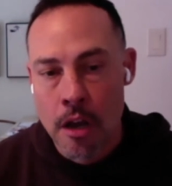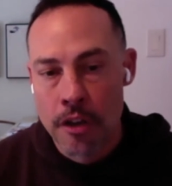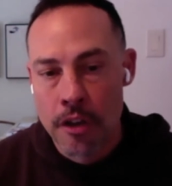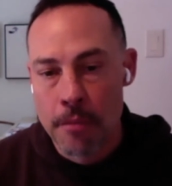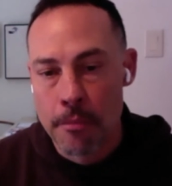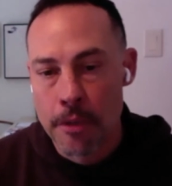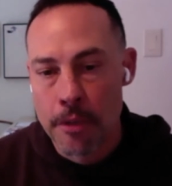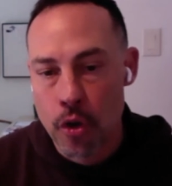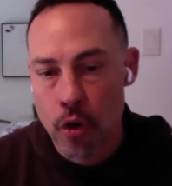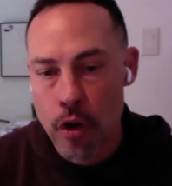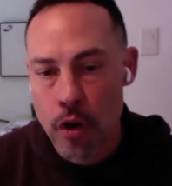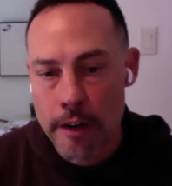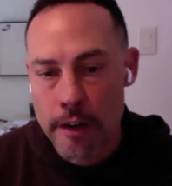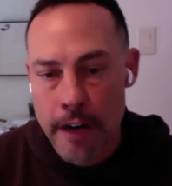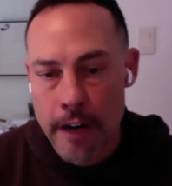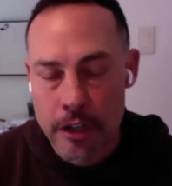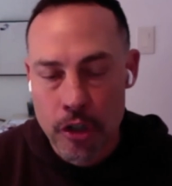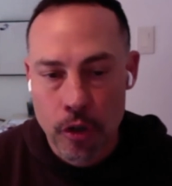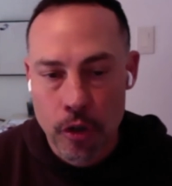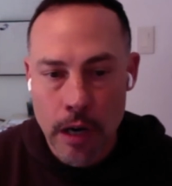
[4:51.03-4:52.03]
the majority of
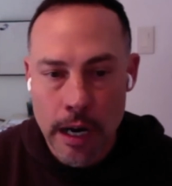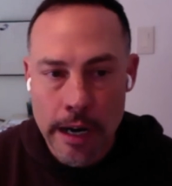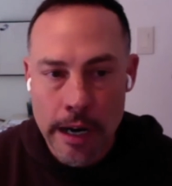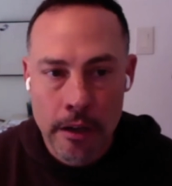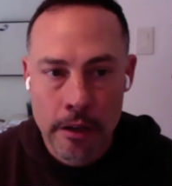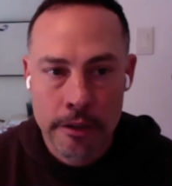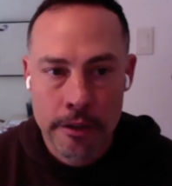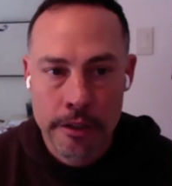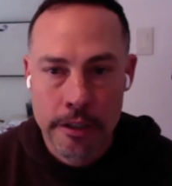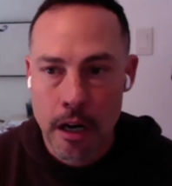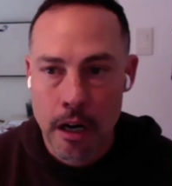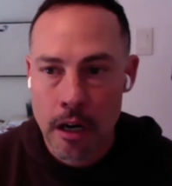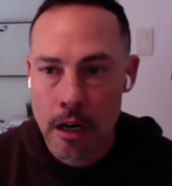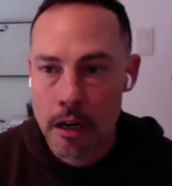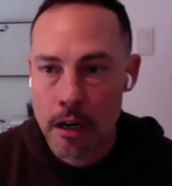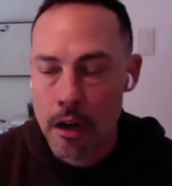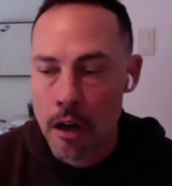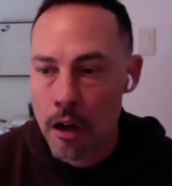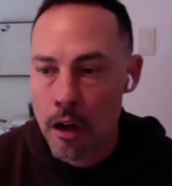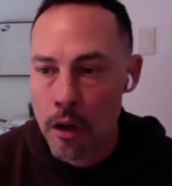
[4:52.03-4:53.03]
our trials
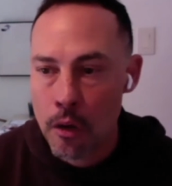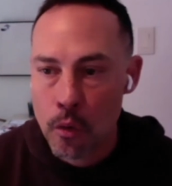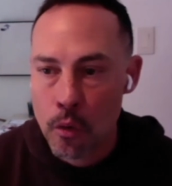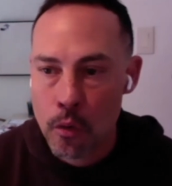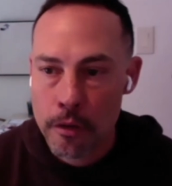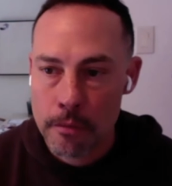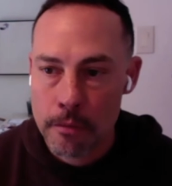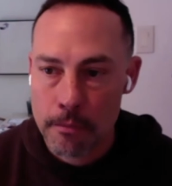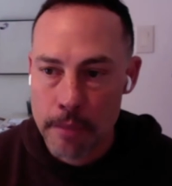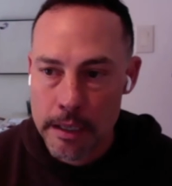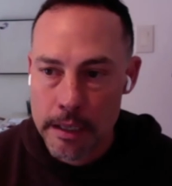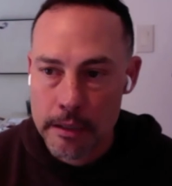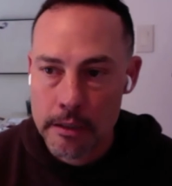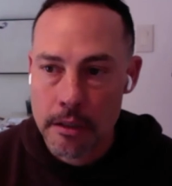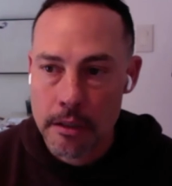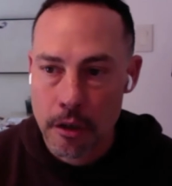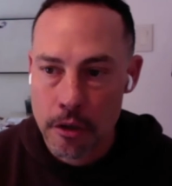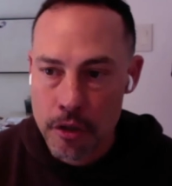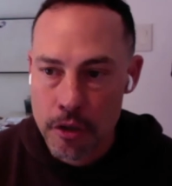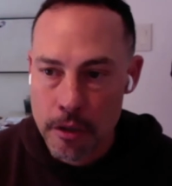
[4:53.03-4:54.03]
are all orthopedic
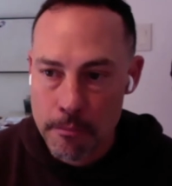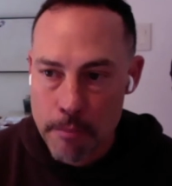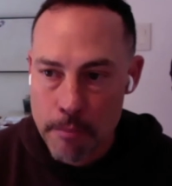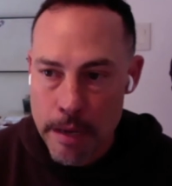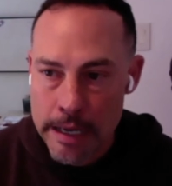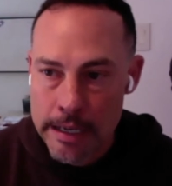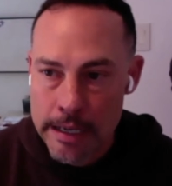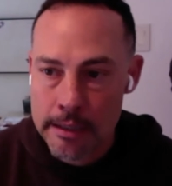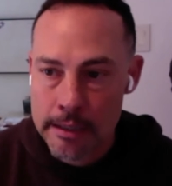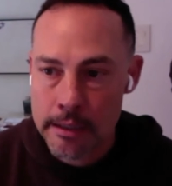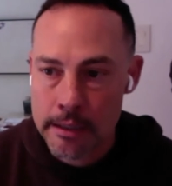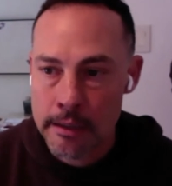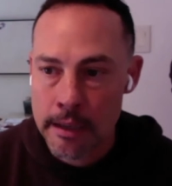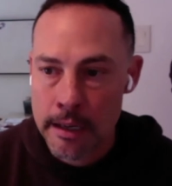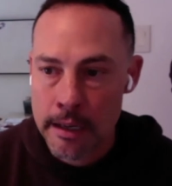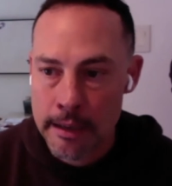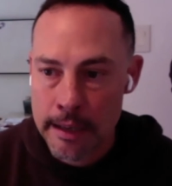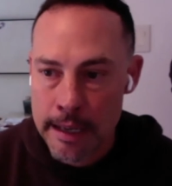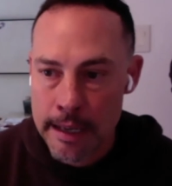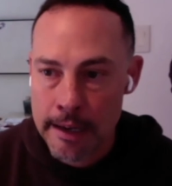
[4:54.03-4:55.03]
surgeon based,
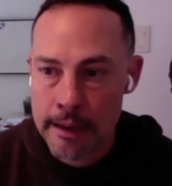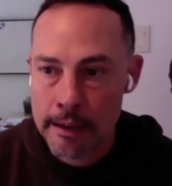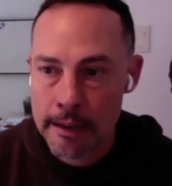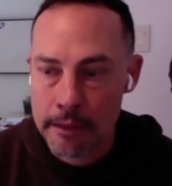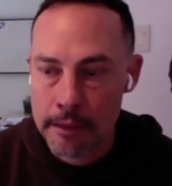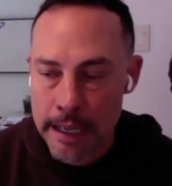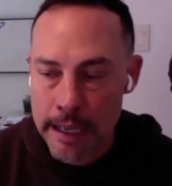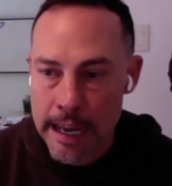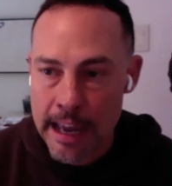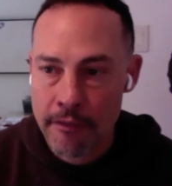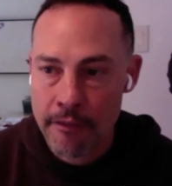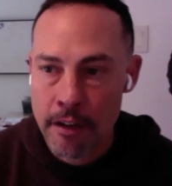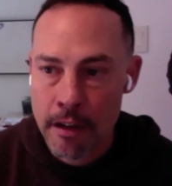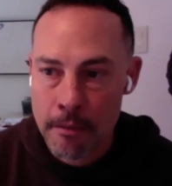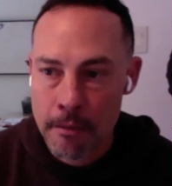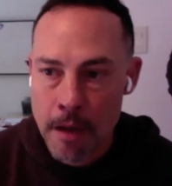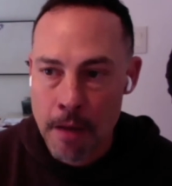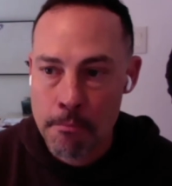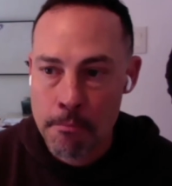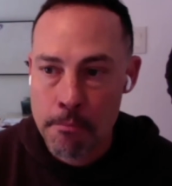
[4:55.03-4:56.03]
and they have
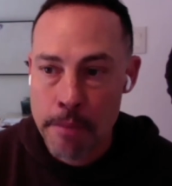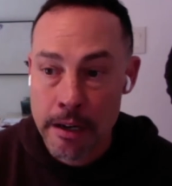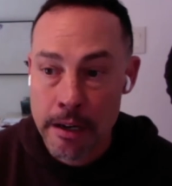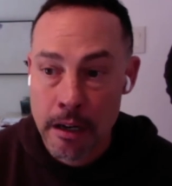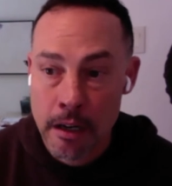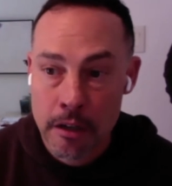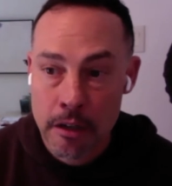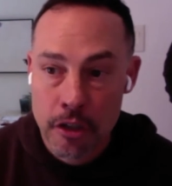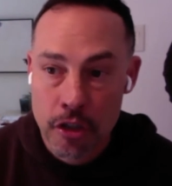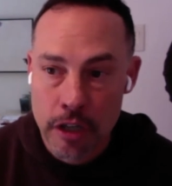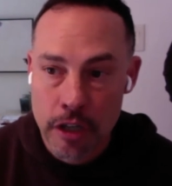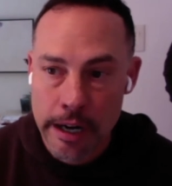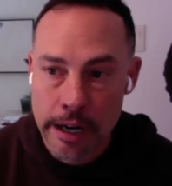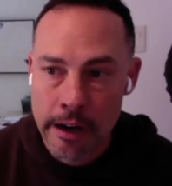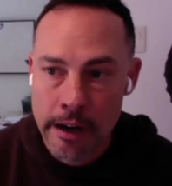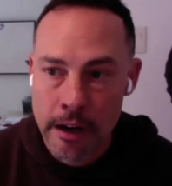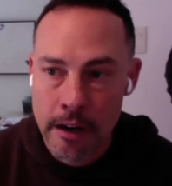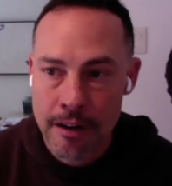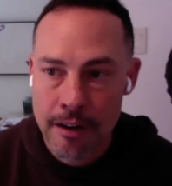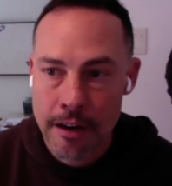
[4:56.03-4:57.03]
a bigger
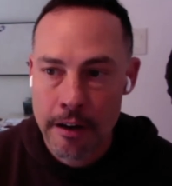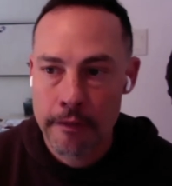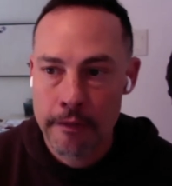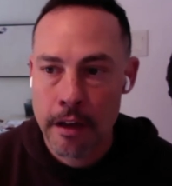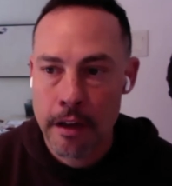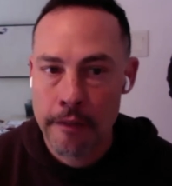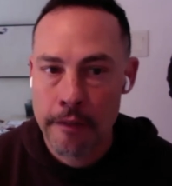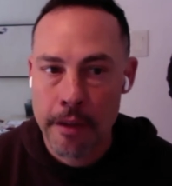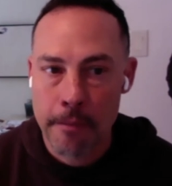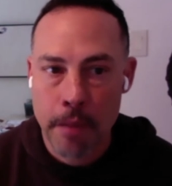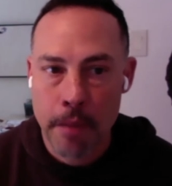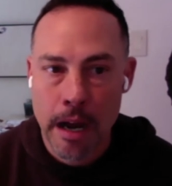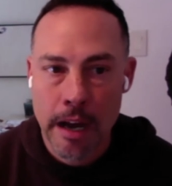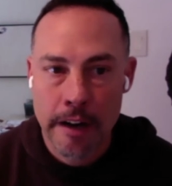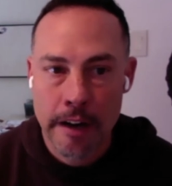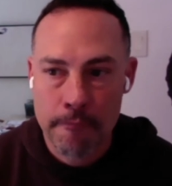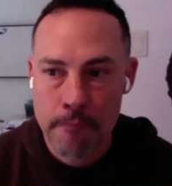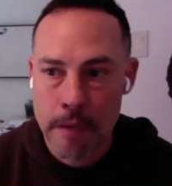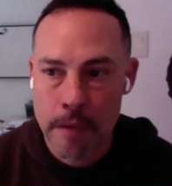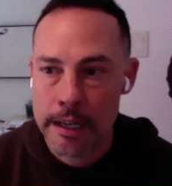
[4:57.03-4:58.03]
share of the
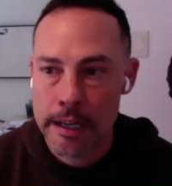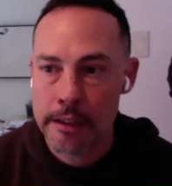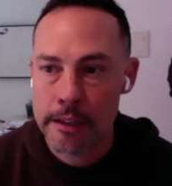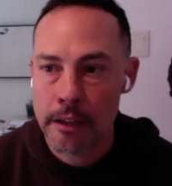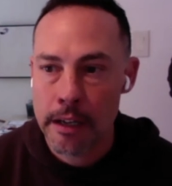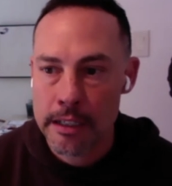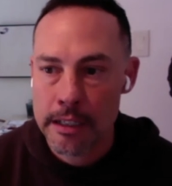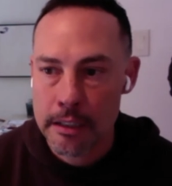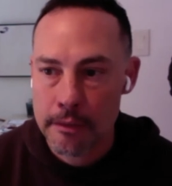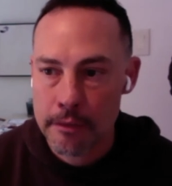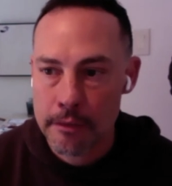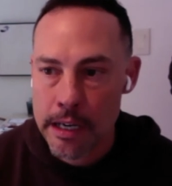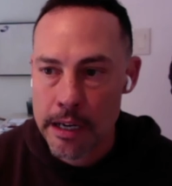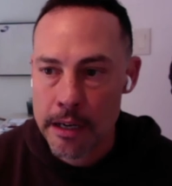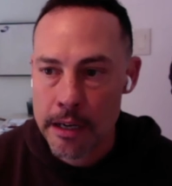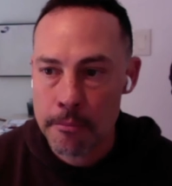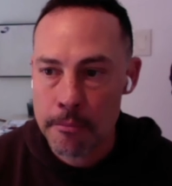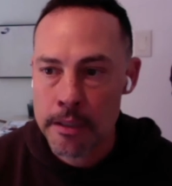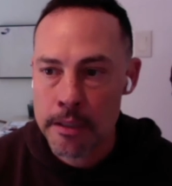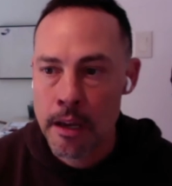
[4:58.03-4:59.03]
pot of money lots of
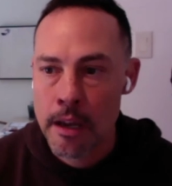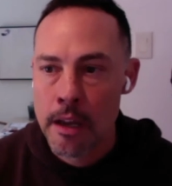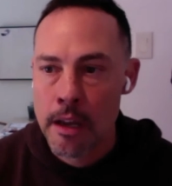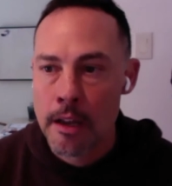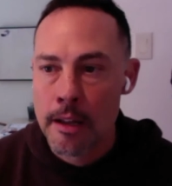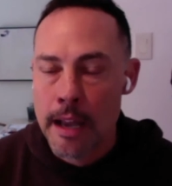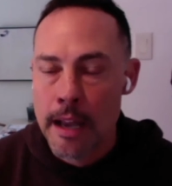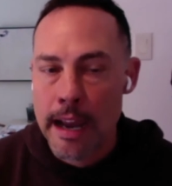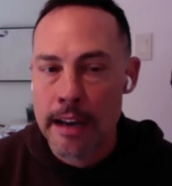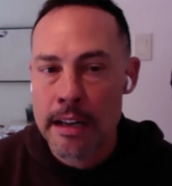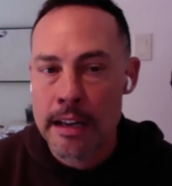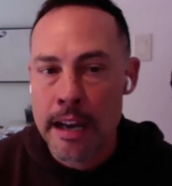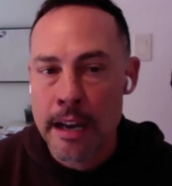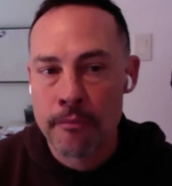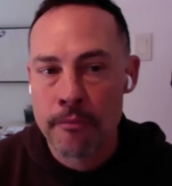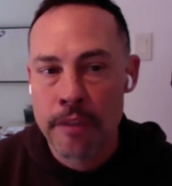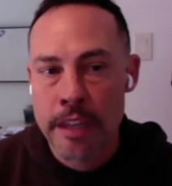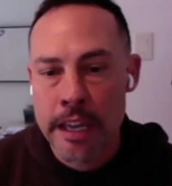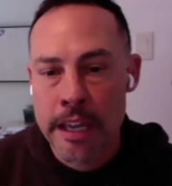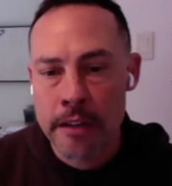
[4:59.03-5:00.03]
times.
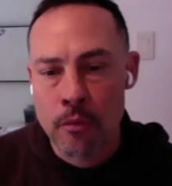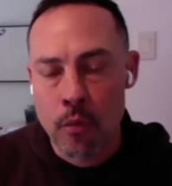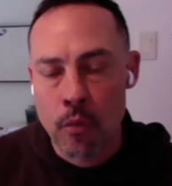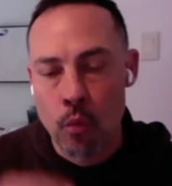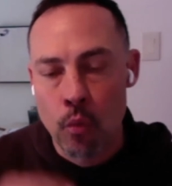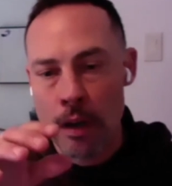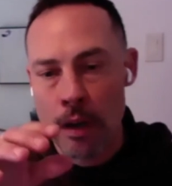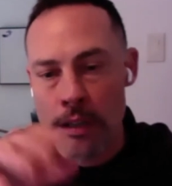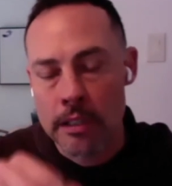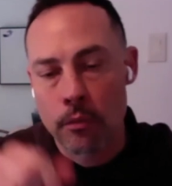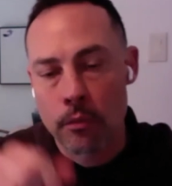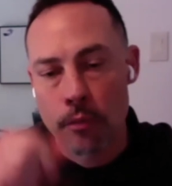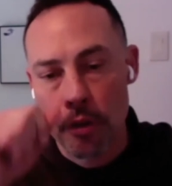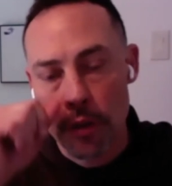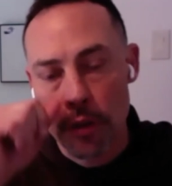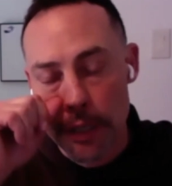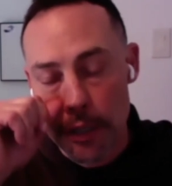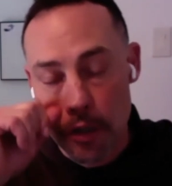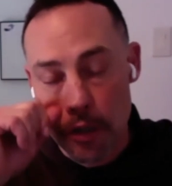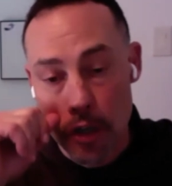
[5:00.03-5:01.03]
And then what's
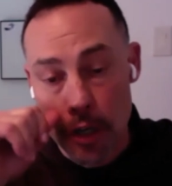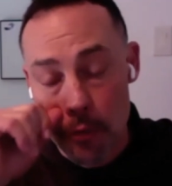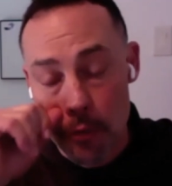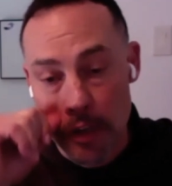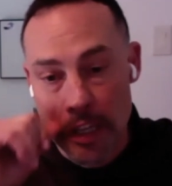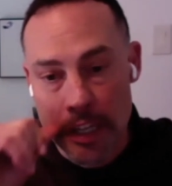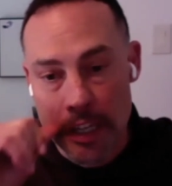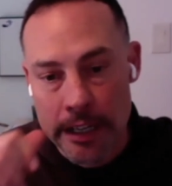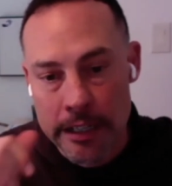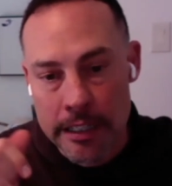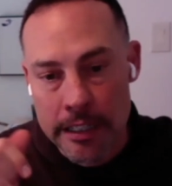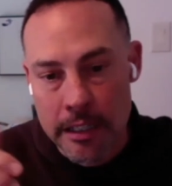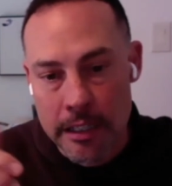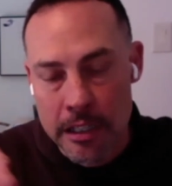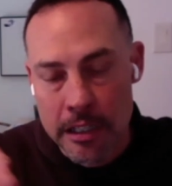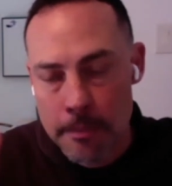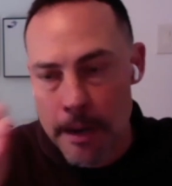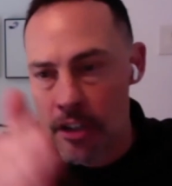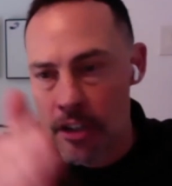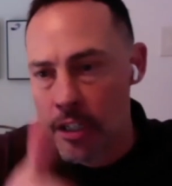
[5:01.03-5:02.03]
really good with this,
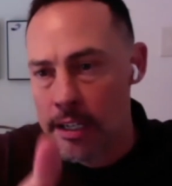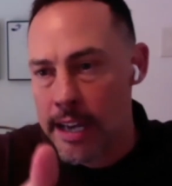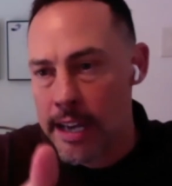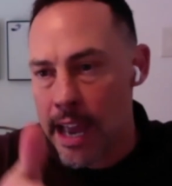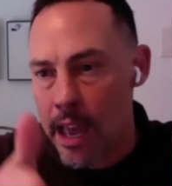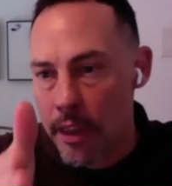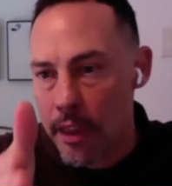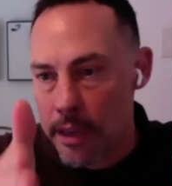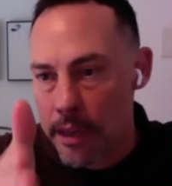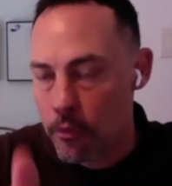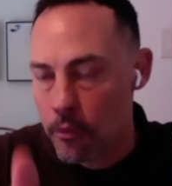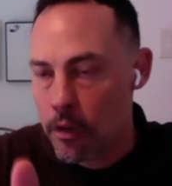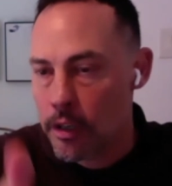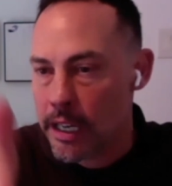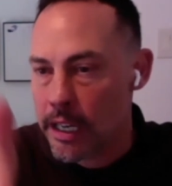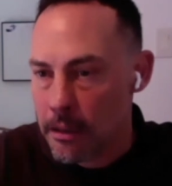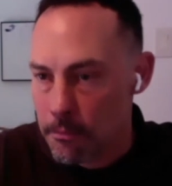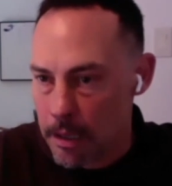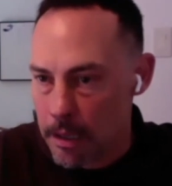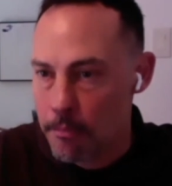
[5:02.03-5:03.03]
especially now that we're
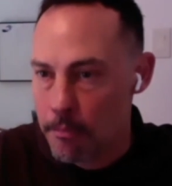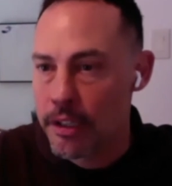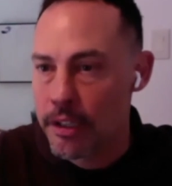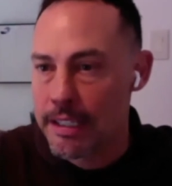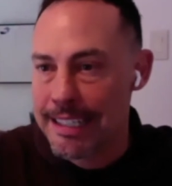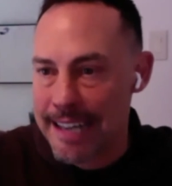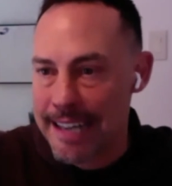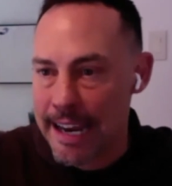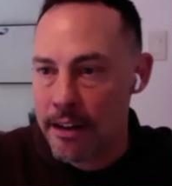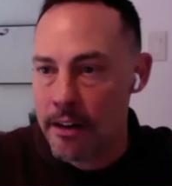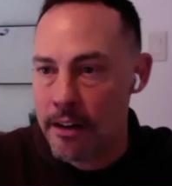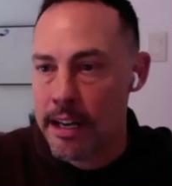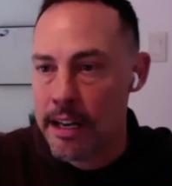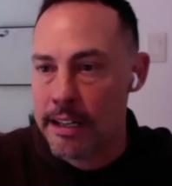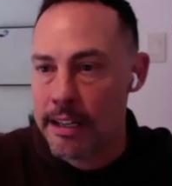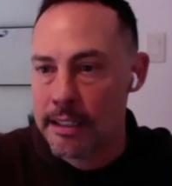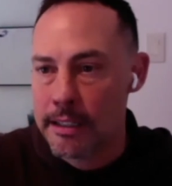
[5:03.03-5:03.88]
getting people to standardize